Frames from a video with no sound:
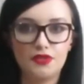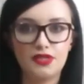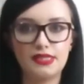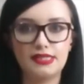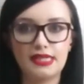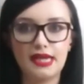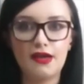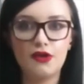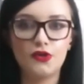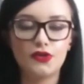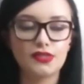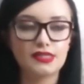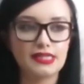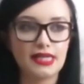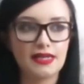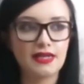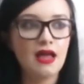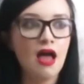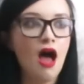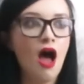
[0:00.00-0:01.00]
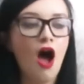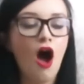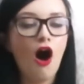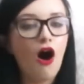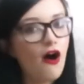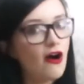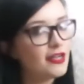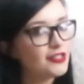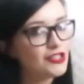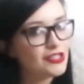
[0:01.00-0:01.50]
you need to get hooked in.
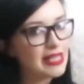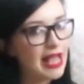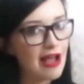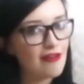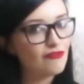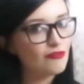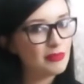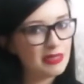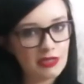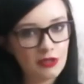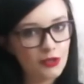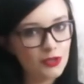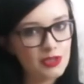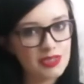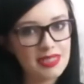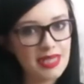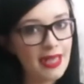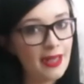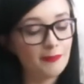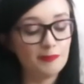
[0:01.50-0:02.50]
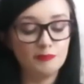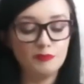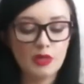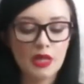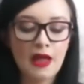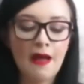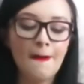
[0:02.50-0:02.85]
I just haven't been hooked in.